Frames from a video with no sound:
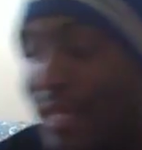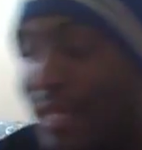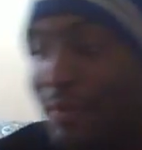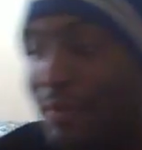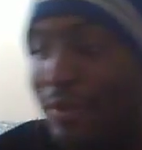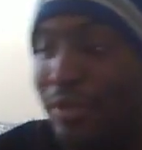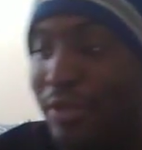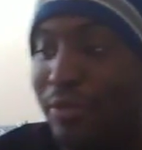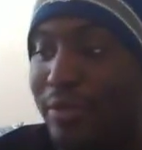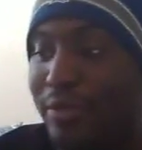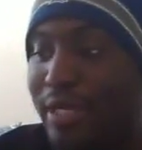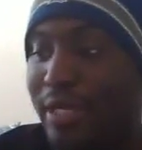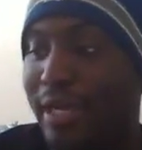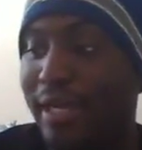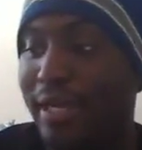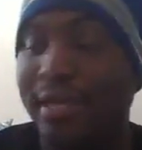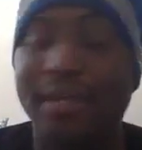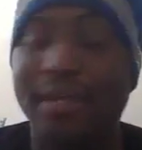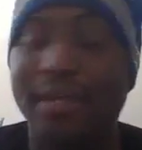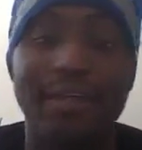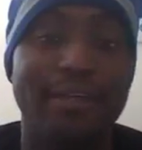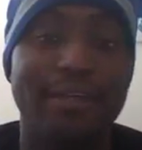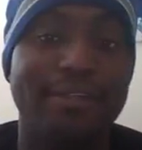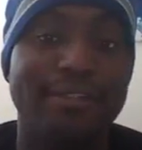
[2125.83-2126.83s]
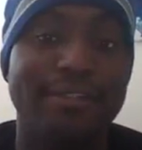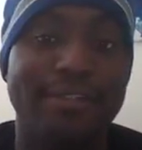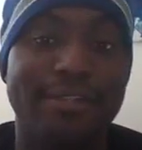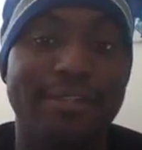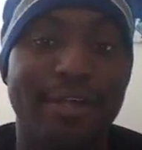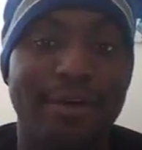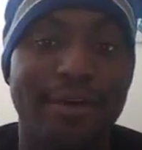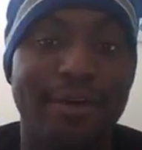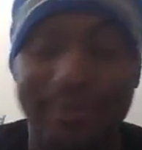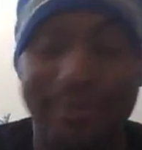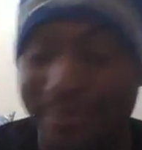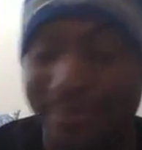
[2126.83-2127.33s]
name, a new name.
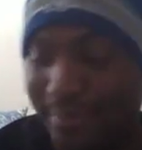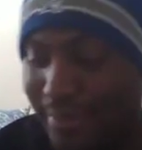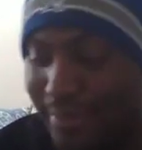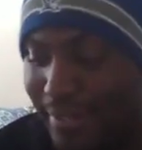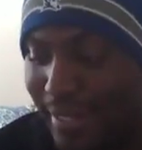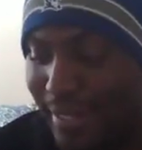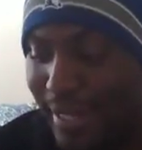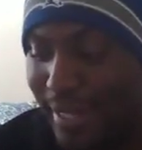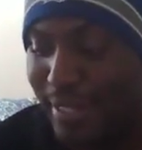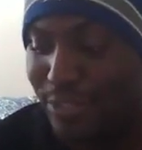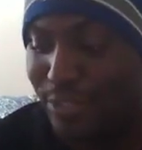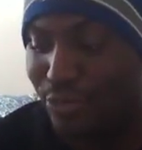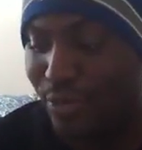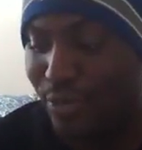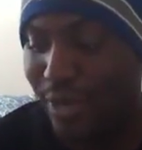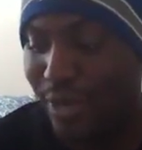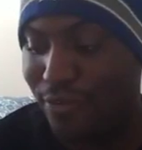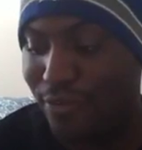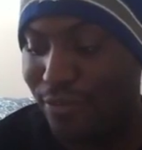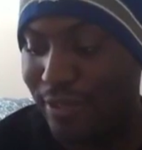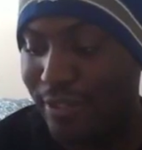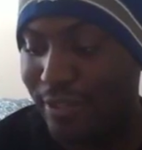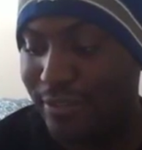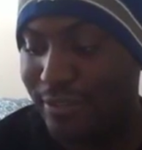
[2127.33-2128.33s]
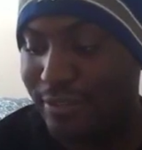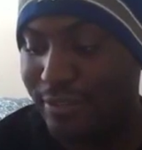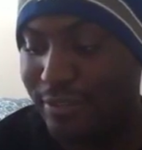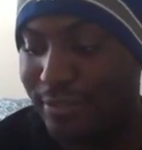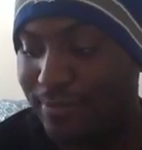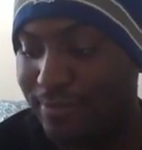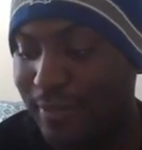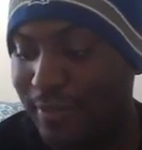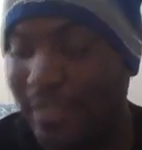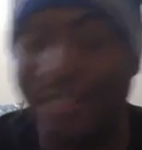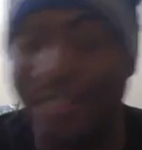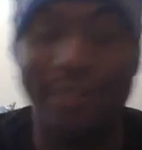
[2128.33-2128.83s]
So Andrew Everett.
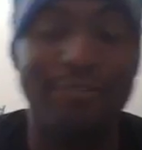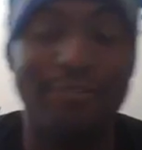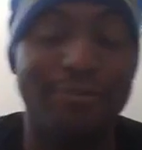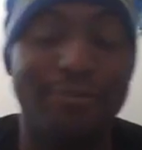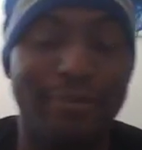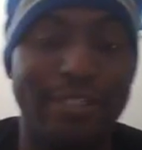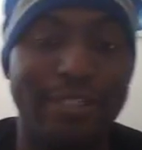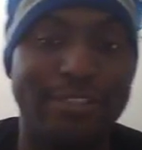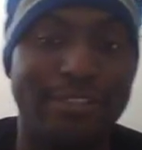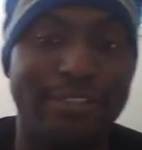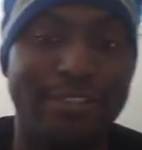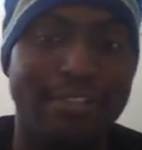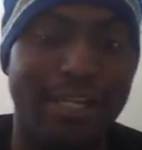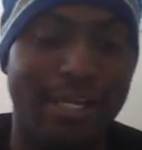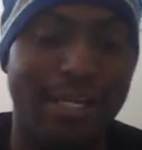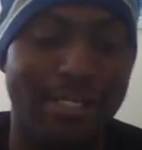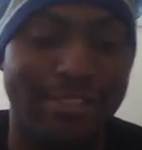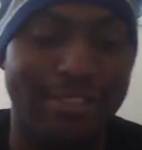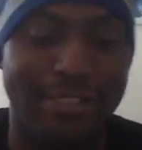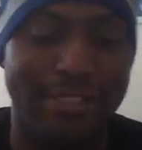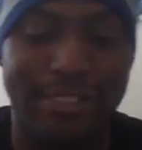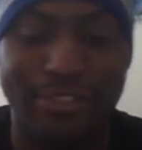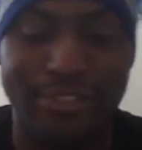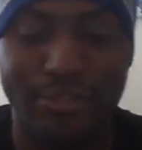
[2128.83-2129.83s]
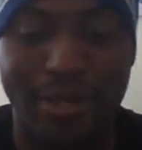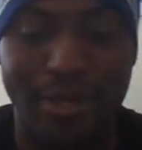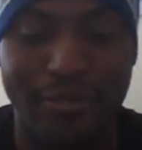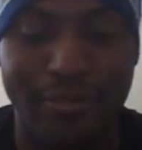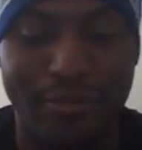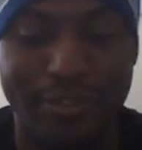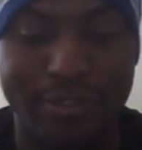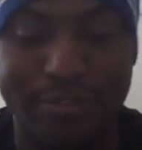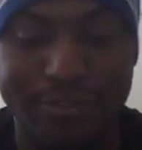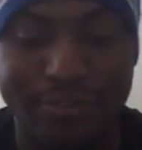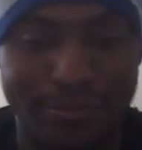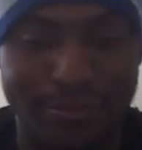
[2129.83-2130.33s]
Speaking of which, shout out to Andrew
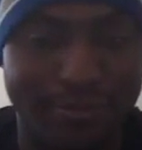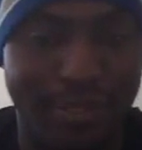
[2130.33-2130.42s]
Everett.